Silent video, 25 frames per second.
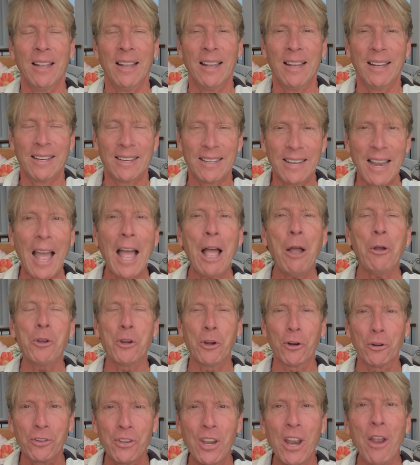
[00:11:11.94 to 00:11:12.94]
Now
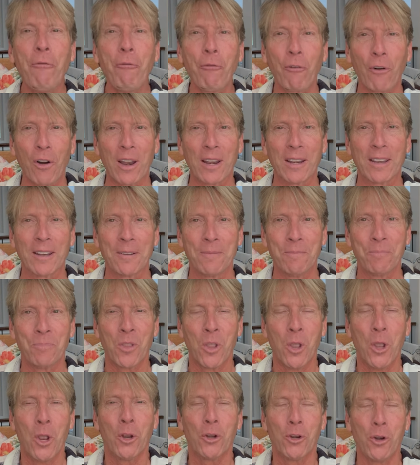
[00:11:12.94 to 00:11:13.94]
you're different.
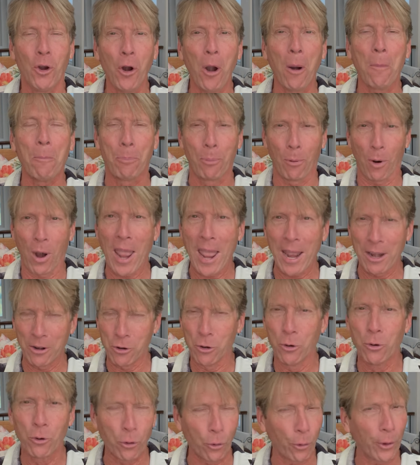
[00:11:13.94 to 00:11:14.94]
You're a brand
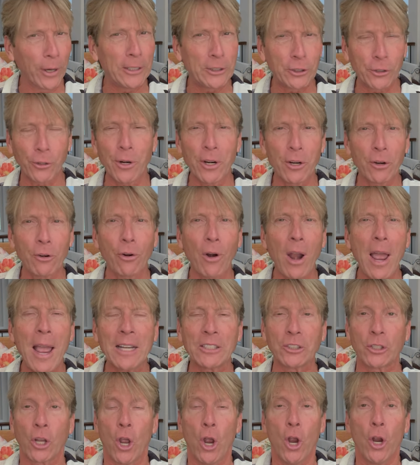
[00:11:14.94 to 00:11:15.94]
new creature in
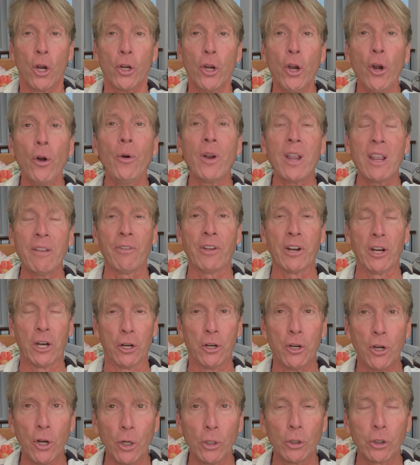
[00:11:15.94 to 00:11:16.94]
Christ. You're even a
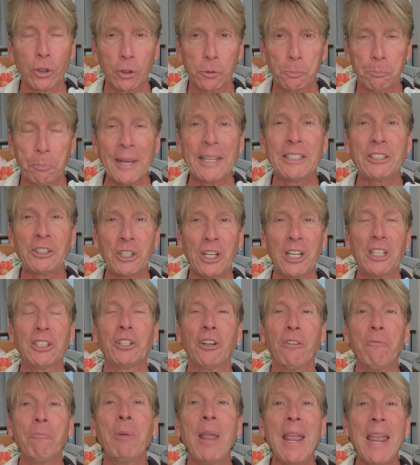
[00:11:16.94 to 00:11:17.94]
new species
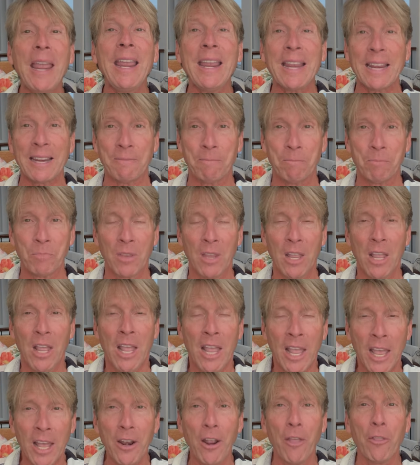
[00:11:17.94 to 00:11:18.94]
of being.
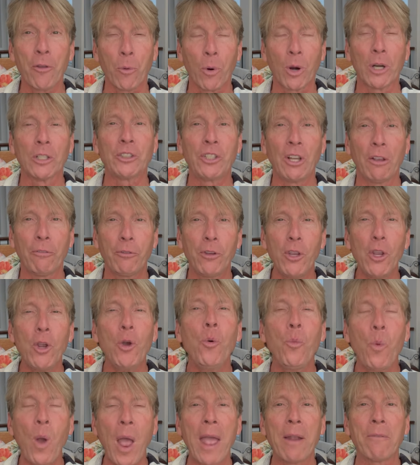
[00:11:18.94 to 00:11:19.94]
In other words, if you
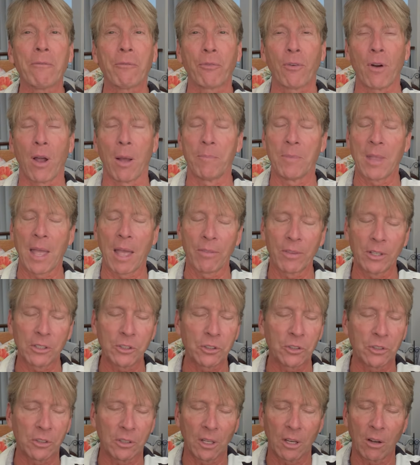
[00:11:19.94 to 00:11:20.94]
went from, now
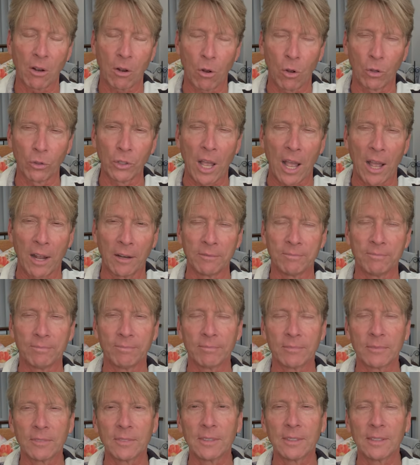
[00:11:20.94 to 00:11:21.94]
this, hold on,
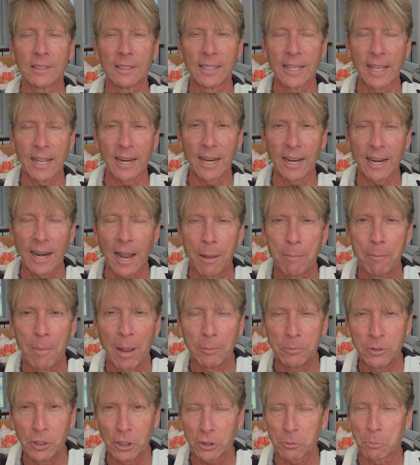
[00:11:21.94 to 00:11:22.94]
get it, I'm, I'm
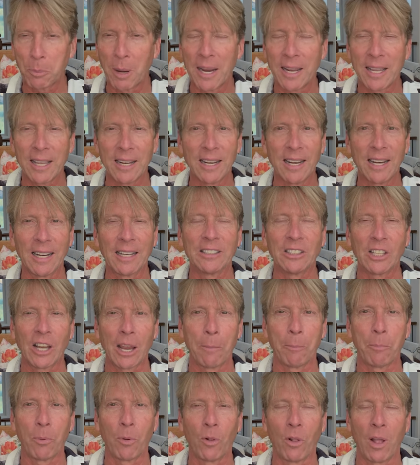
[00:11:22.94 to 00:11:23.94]
just making an
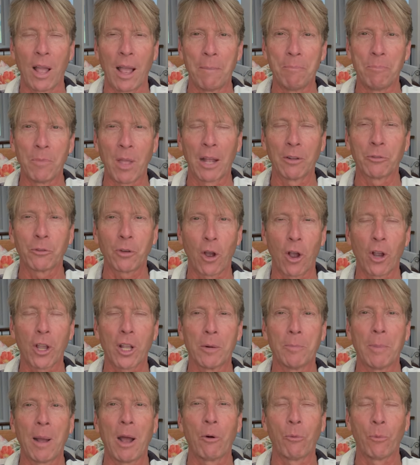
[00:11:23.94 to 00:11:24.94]
example. I'm not talking
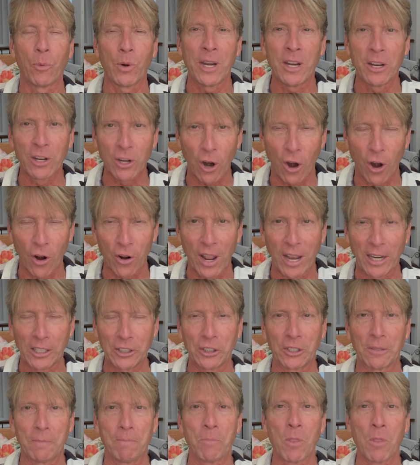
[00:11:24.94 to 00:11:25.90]
about reincarnation.